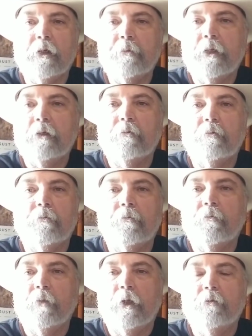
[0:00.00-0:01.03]
I mean,
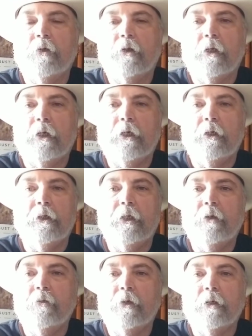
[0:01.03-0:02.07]
even on a hot
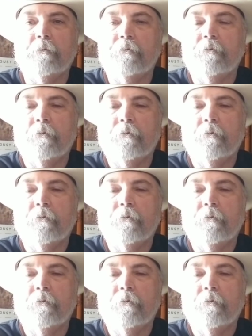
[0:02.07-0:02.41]
day when I'm